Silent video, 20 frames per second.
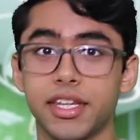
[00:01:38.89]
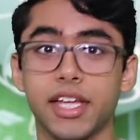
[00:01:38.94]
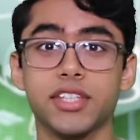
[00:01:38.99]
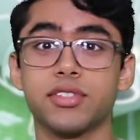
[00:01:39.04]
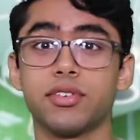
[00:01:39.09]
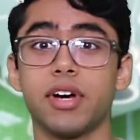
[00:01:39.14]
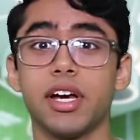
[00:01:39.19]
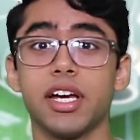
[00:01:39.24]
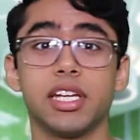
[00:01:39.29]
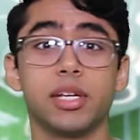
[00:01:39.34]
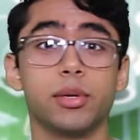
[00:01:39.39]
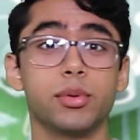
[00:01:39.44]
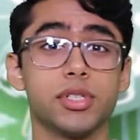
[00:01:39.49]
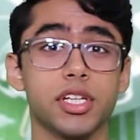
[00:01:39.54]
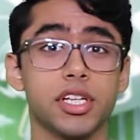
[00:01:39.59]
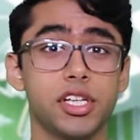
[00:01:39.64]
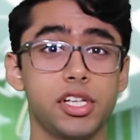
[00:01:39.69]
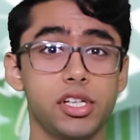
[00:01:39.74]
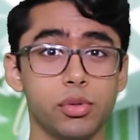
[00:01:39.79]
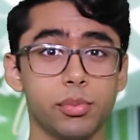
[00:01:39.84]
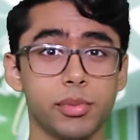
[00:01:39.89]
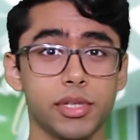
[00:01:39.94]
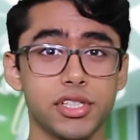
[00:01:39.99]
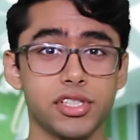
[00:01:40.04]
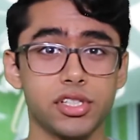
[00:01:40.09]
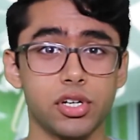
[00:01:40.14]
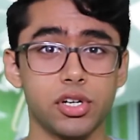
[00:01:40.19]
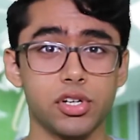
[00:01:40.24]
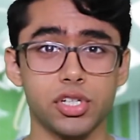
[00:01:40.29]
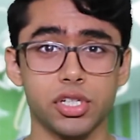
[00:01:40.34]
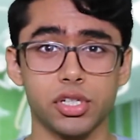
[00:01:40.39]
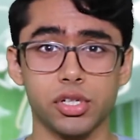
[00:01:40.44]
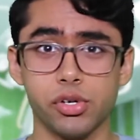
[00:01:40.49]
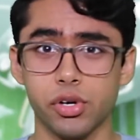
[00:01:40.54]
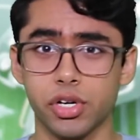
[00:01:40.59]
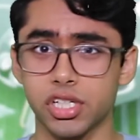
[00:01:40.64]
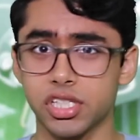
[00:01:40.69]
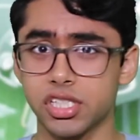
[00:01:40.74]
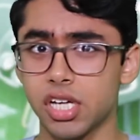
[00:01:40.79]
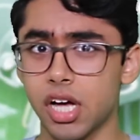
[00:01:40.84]
right, he was a human surgeon who
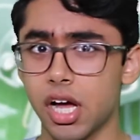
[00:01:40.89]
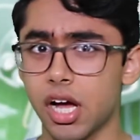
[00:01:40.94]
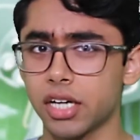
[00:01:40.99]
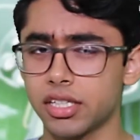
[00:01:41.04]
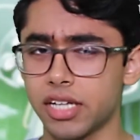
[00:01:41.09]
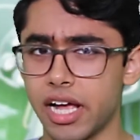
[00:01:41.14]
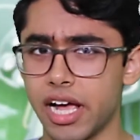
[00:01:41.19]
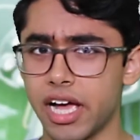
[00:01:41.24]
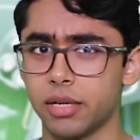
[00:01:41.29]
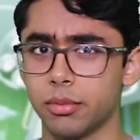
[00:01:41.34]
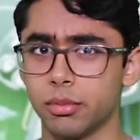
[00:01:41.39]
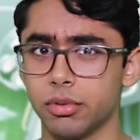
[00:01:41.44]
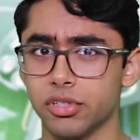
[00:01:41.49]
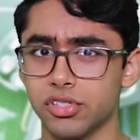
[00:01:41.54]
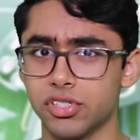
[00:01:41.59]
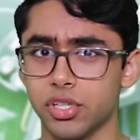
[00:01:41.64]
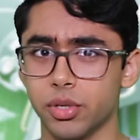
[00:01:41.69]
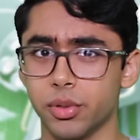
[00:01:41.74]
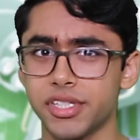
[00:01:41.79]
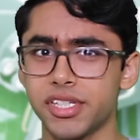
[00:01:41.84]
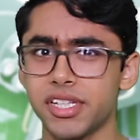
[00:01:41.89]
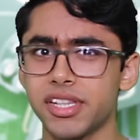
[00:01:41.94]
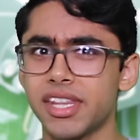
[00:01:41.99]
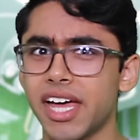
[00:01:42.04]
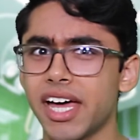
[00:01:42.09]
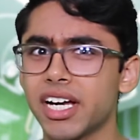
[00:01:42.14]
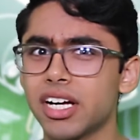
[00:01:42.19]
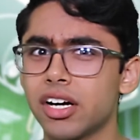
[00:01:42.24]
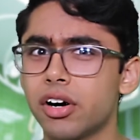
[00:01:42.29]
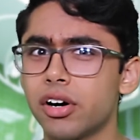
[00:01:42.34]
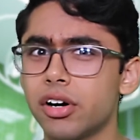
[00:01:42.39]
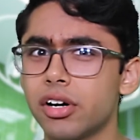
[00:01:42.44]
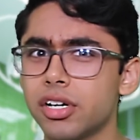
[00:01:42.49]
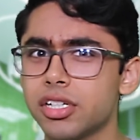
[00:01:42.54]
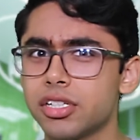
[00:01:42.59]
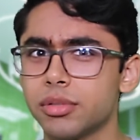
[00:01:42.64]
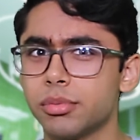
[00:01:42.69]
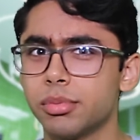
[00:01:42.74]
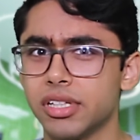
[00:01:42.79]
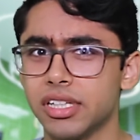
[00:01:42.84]
could talk to animals. So is it that hard to
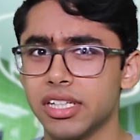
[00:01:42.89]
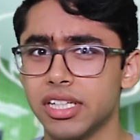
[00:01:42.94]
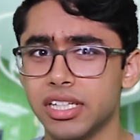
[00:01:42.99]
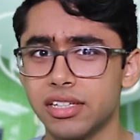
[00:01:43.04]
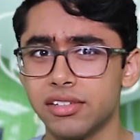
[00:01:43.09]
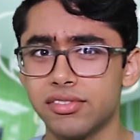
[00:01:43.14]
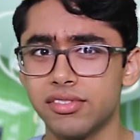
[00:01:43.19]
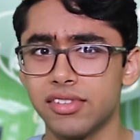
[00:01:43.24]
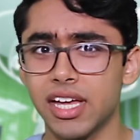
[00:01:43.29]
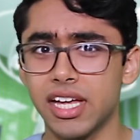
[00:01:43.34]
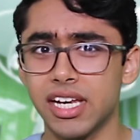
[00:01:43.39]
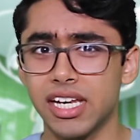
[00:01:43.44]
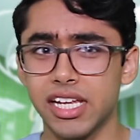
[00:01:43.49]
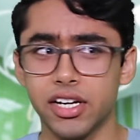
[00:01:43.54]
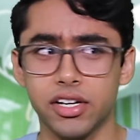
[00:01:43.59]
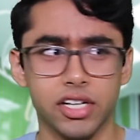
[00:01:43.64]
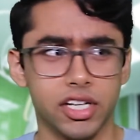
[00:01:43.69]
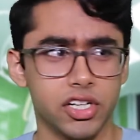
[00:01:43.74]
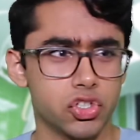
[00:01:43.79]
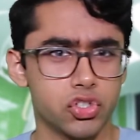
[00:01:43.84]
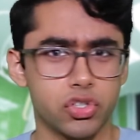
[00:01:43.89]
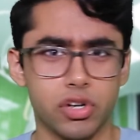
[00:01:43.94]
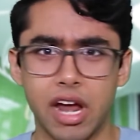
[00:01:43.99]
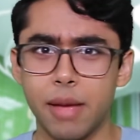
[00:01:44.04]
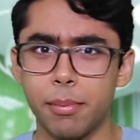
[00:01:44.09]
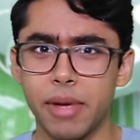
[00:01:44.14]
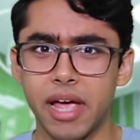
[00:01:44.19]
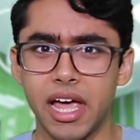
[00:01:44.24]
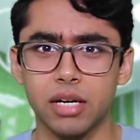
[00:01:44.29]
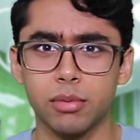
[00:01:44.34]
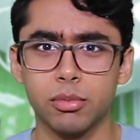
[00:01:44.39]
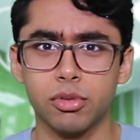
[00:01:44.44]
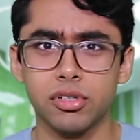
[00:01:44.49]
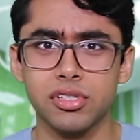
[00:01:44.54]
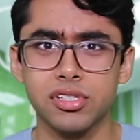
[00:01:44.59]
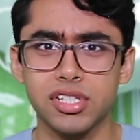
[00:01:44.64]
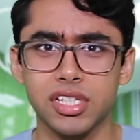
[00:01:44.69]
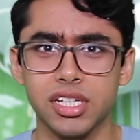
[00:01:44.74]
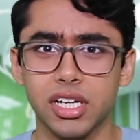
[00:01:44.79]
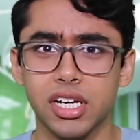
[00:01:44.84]
believe that he could entrap animals
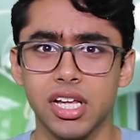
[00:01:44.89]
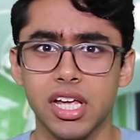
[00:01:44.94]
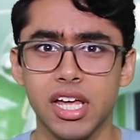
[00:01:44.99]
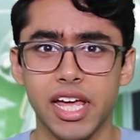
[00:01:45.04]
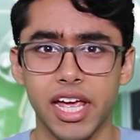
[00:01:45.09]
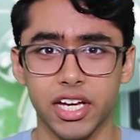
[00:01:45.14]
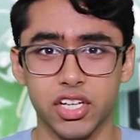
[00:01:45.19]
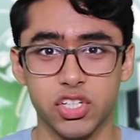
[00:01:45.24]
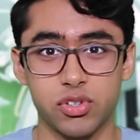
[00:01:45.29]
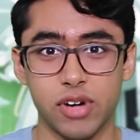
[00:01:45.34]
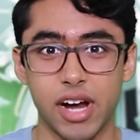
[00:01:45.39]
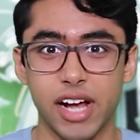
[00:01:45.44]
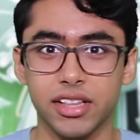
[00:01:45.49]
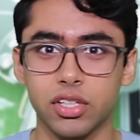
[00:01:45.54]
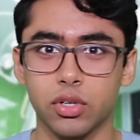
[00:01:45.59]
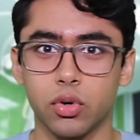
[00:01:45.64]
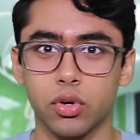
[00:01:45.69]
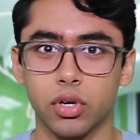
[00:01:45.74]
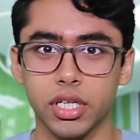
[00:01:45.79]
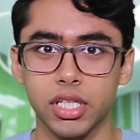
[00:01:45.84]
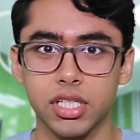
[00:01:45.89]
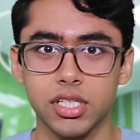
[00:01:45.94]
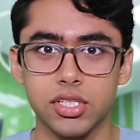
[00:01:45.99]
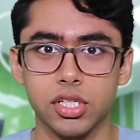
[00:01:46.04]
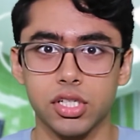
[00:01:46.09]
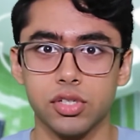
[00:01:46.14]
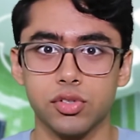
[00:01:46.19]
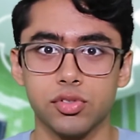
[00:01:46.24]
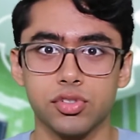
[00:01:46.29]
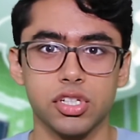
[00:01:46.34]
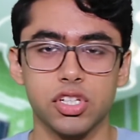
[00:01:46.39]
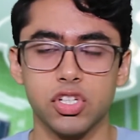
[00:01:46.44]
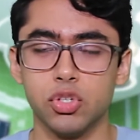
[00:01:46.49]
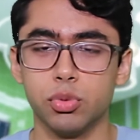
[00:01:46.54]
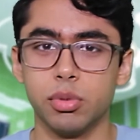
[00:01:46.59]
and extract their organs to use in human